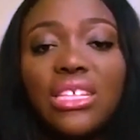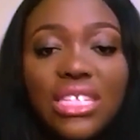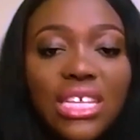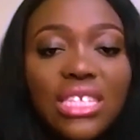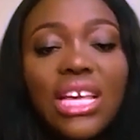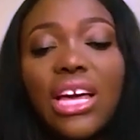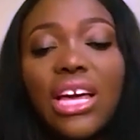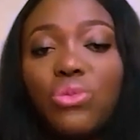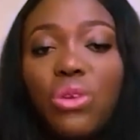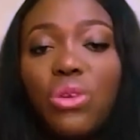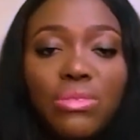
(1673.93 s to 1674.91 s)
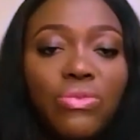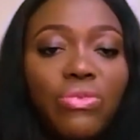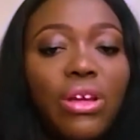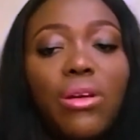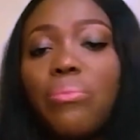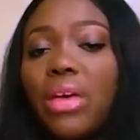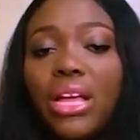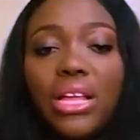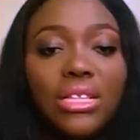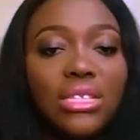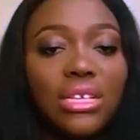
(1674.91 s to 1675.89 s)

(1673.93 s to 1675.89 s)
data science, web development,